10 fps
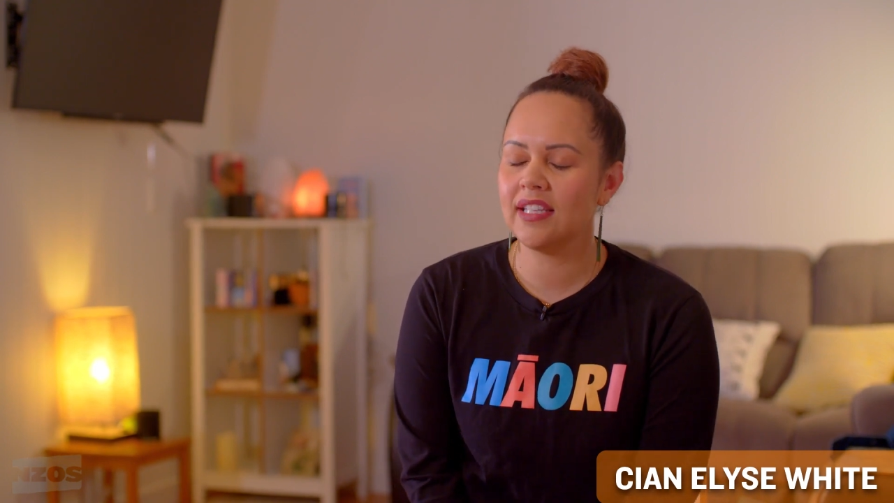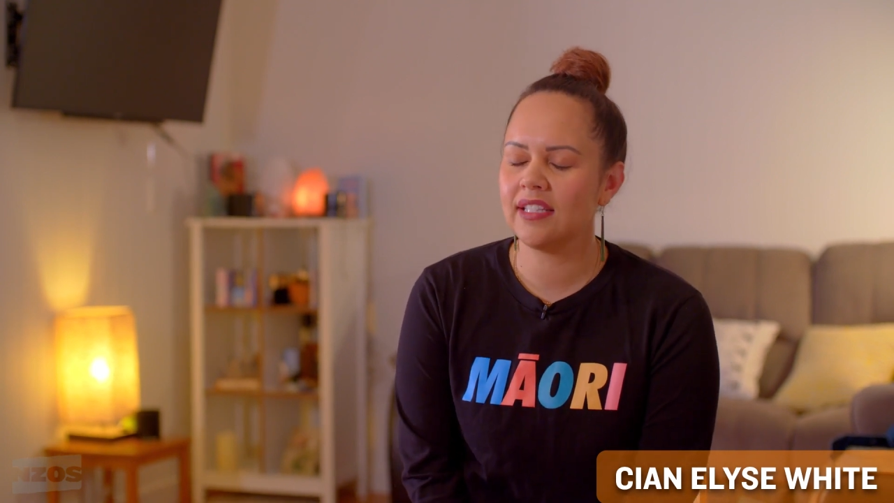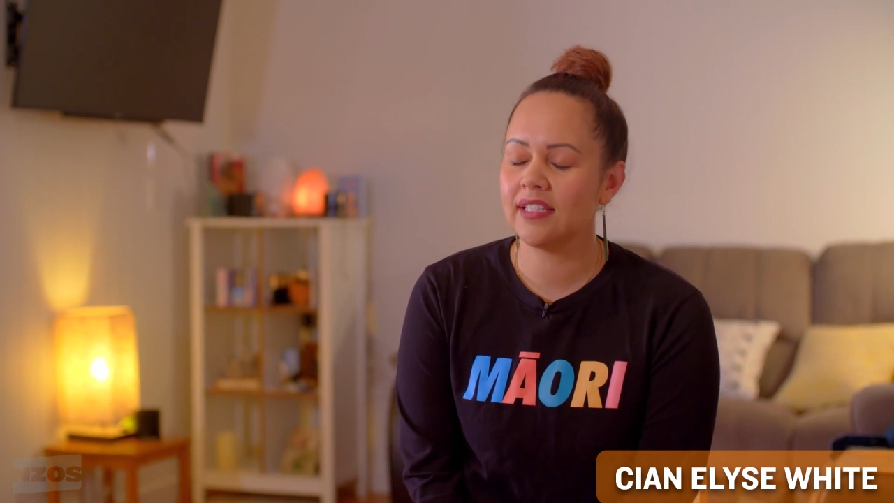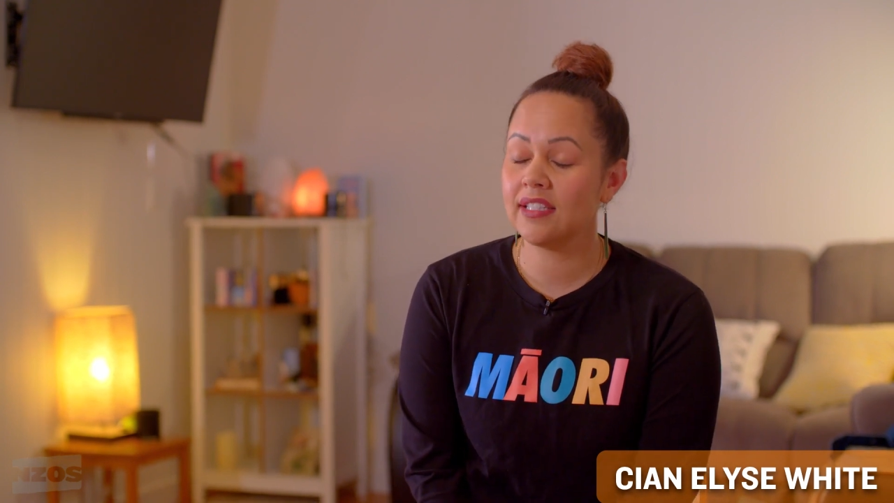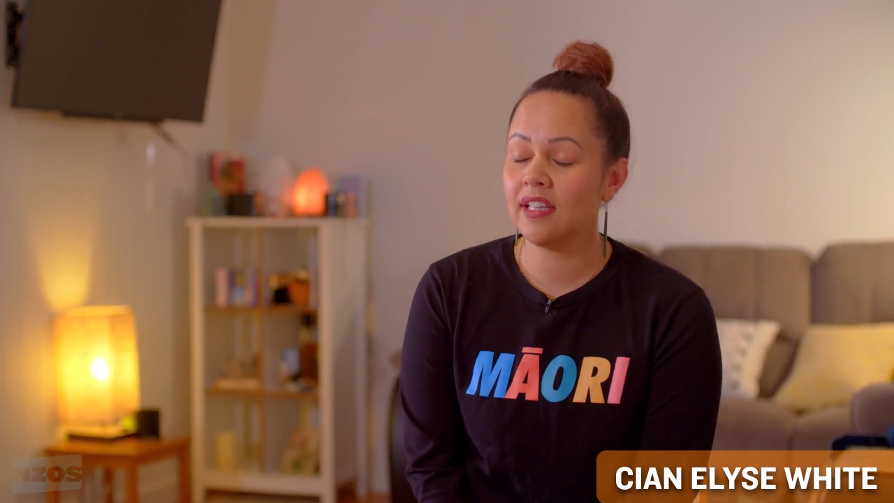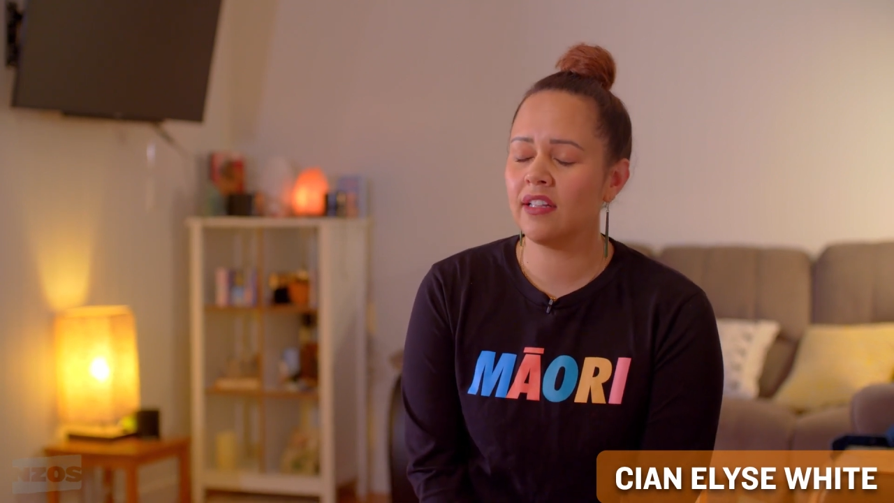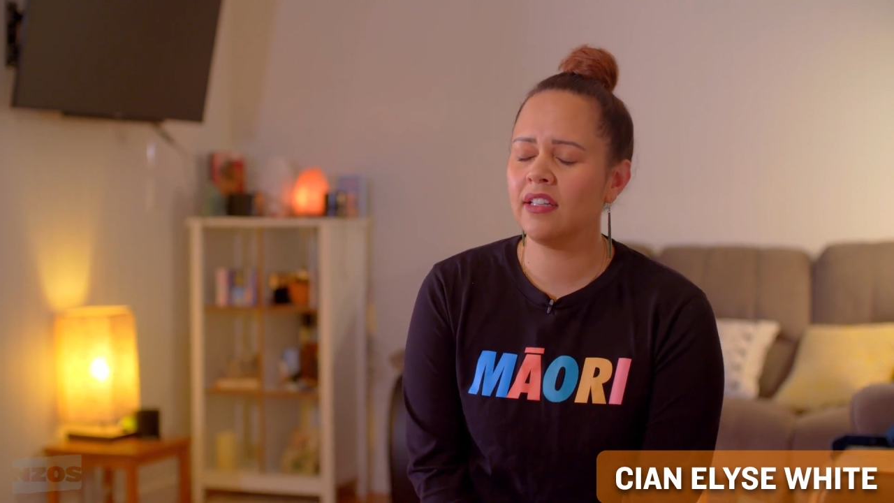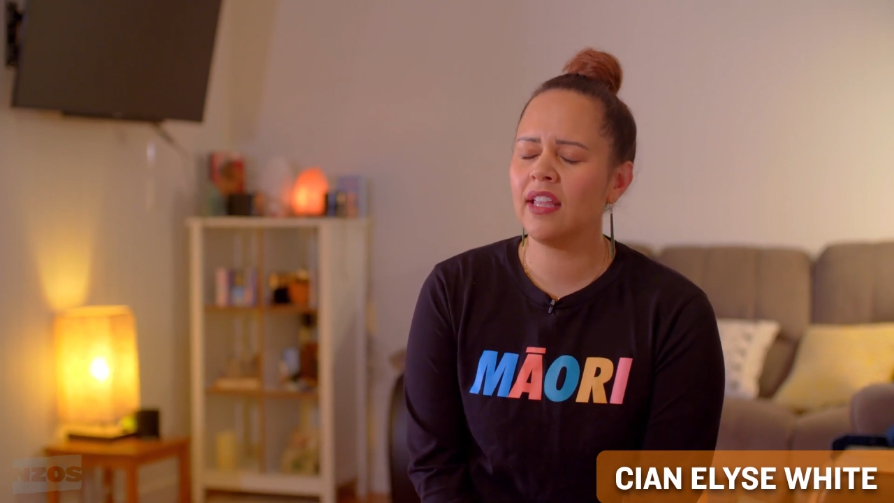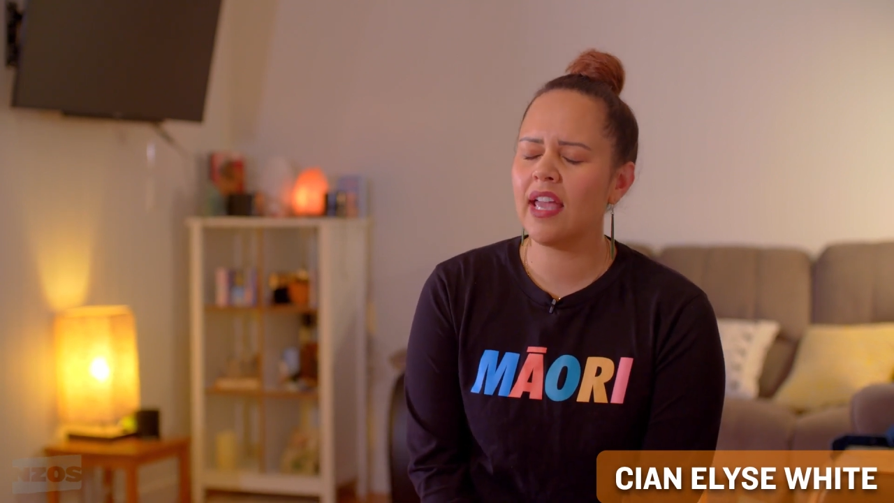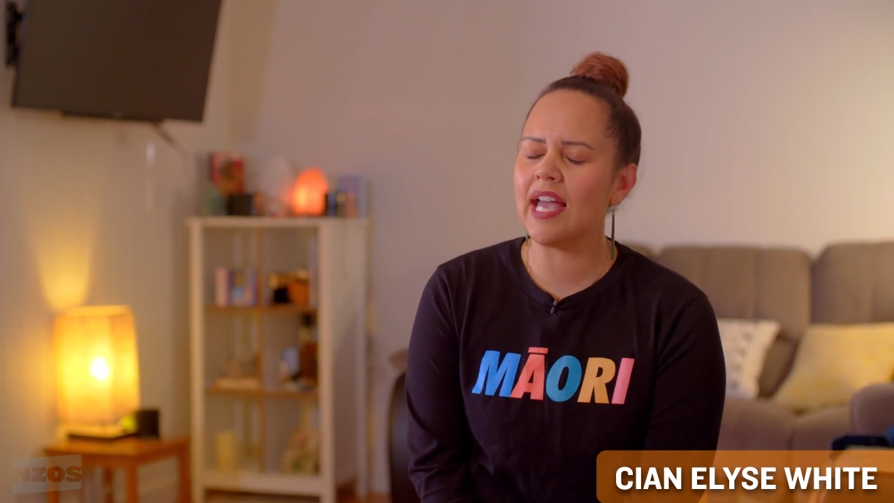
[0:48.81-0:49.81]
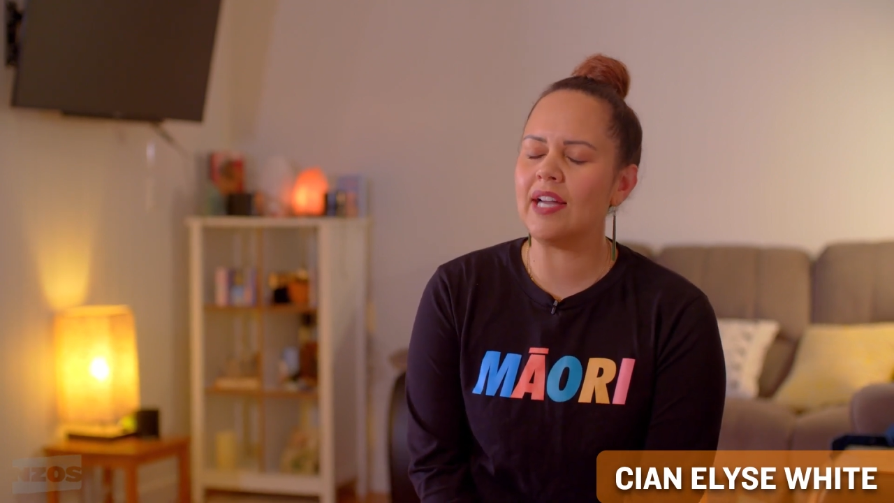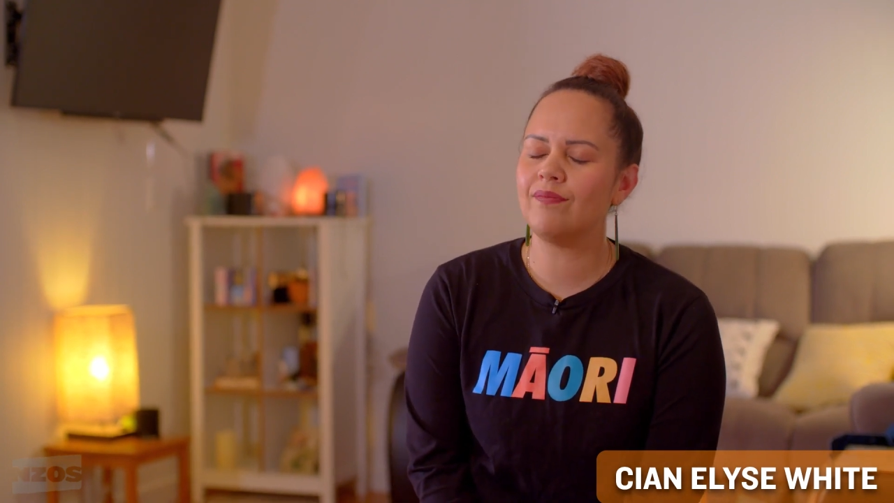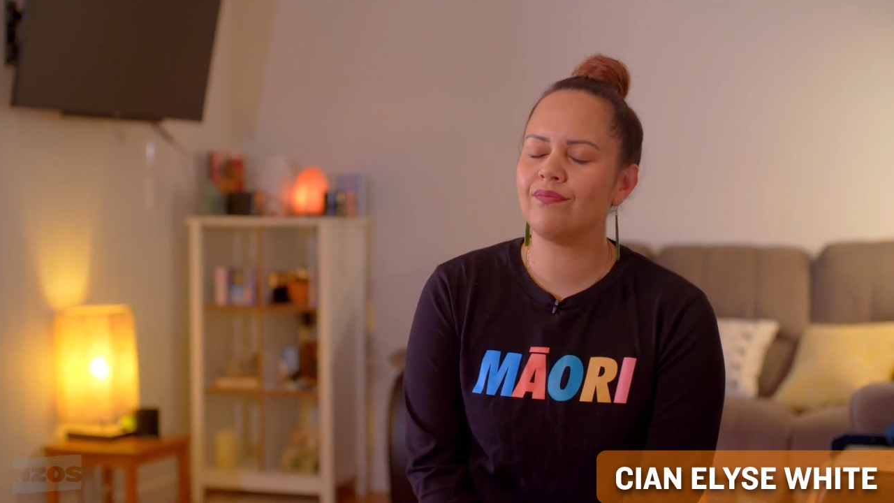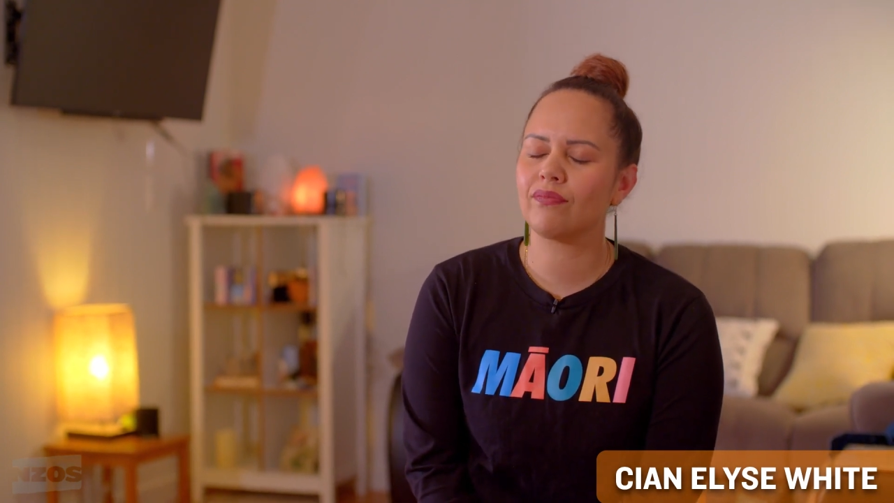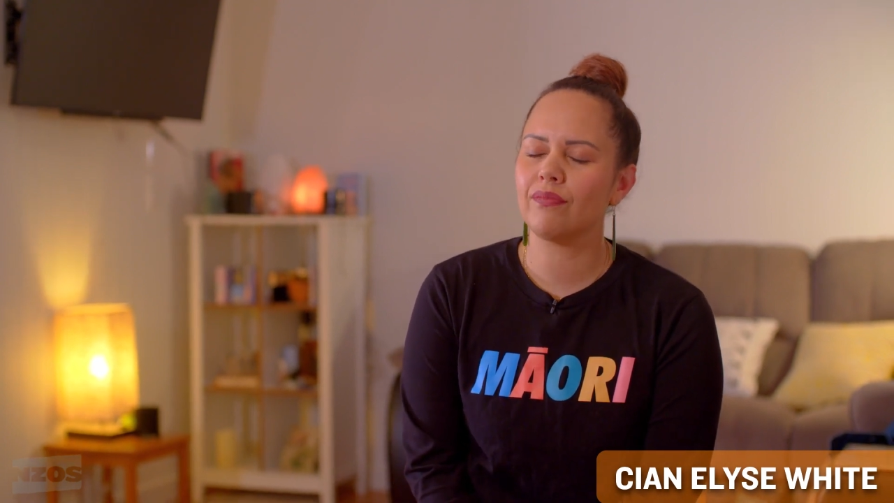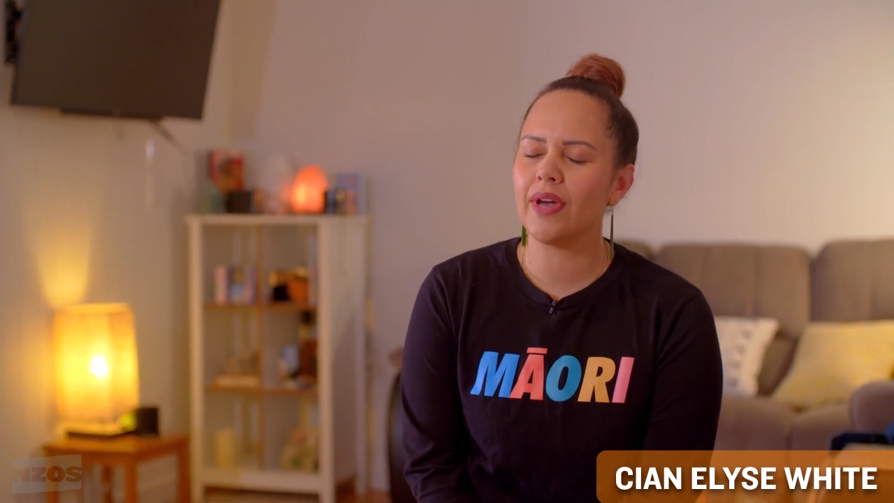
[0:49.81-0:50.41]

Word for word: it still, um,